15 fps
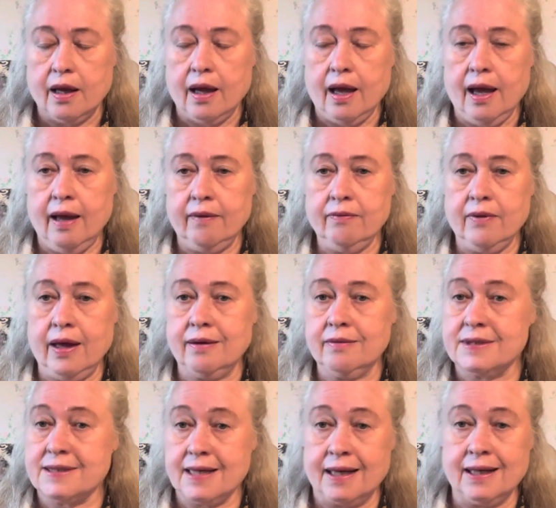and then
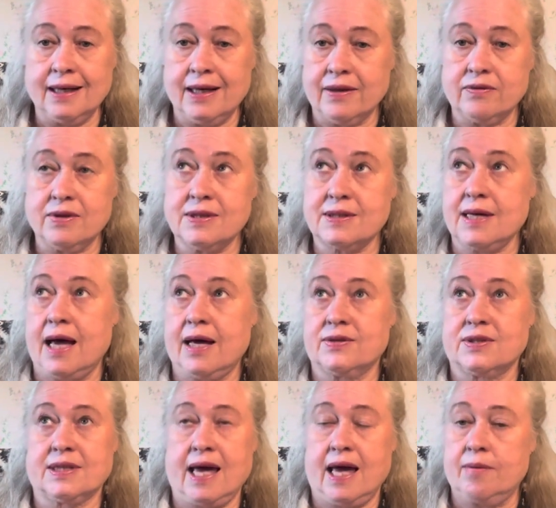suddenly this
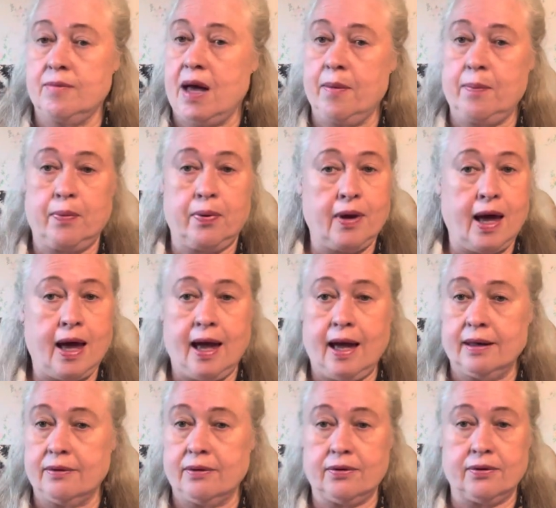house came up,
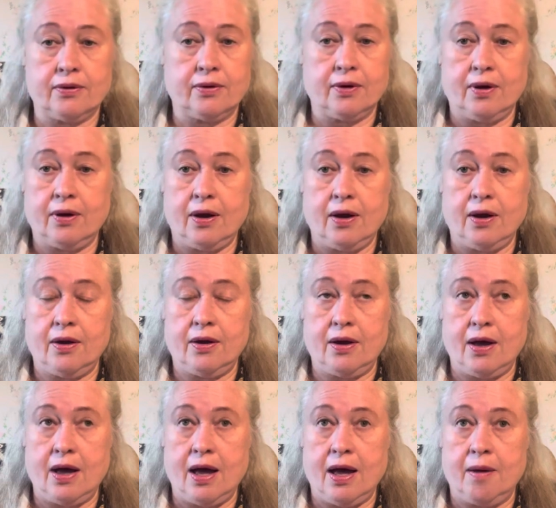and
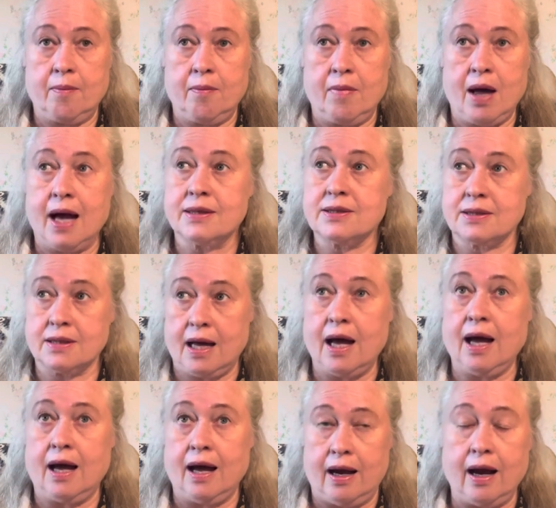um, I, I,
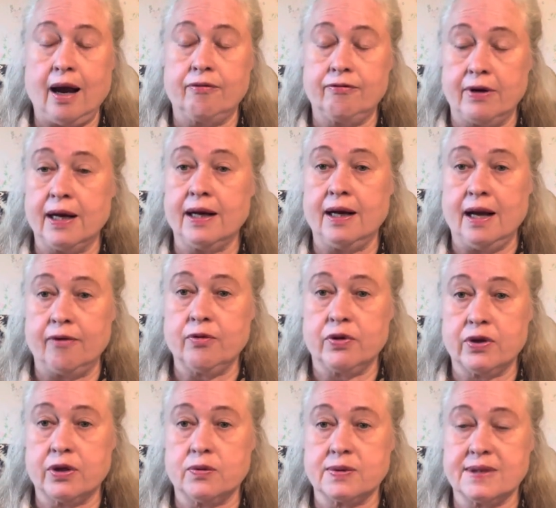I, fell in love
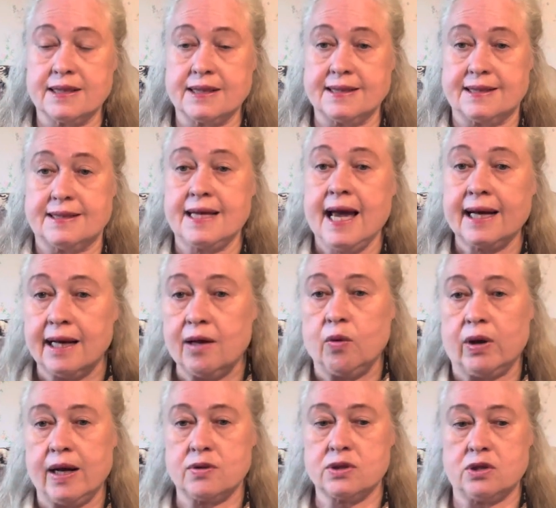with it. It was exactly
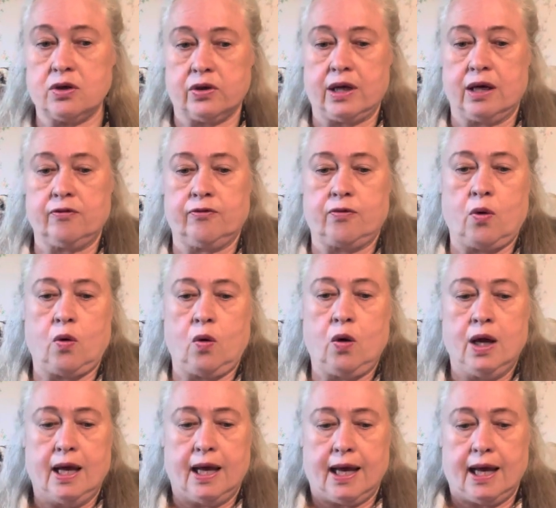what I was looking for.
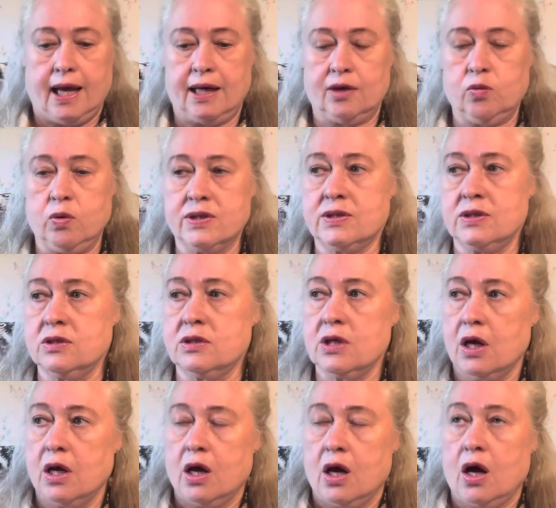It wasn't
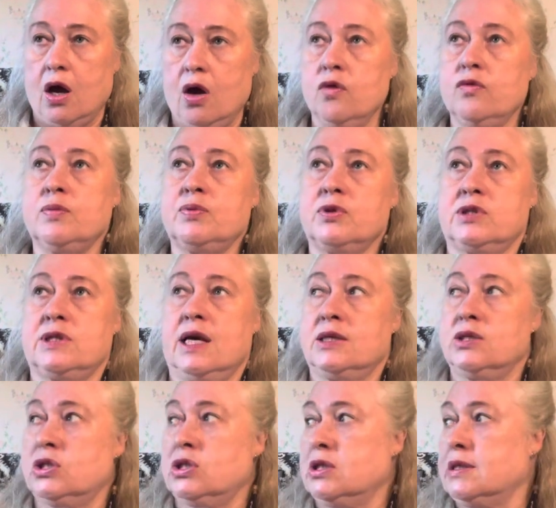over
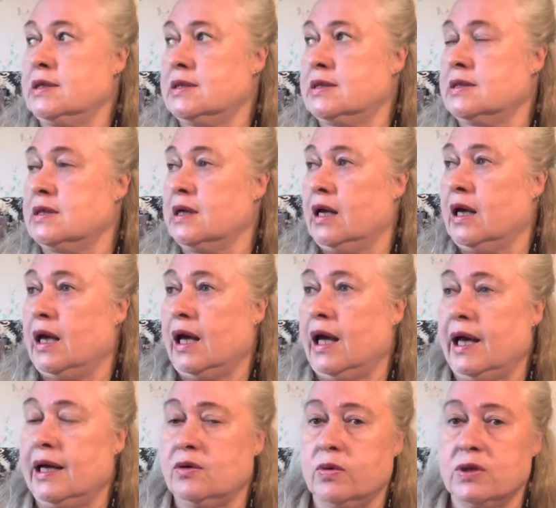pretentious.
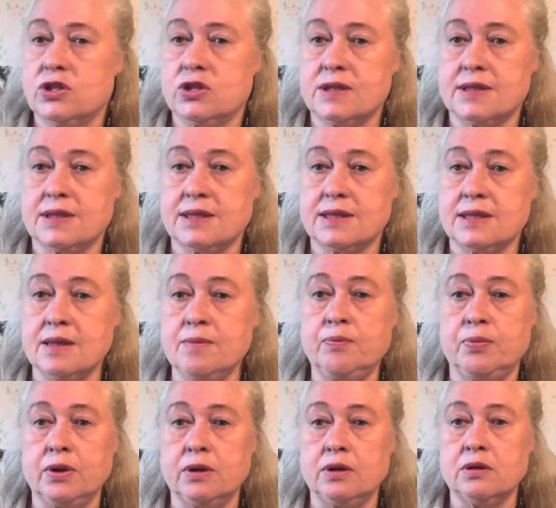It was just a
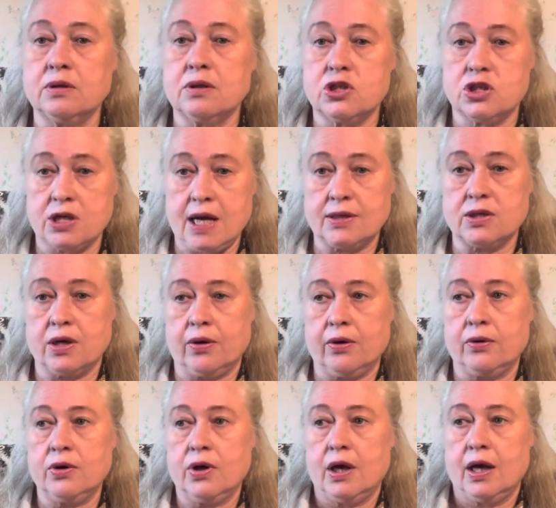simple
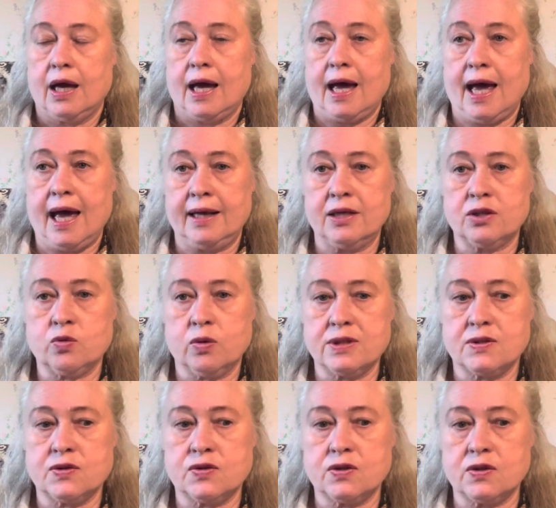chateau, and it
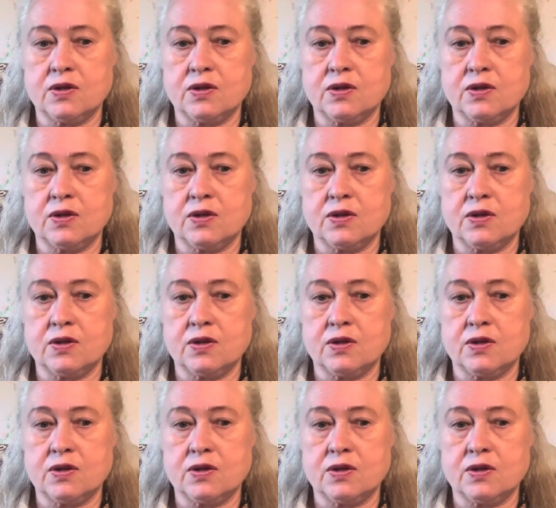was,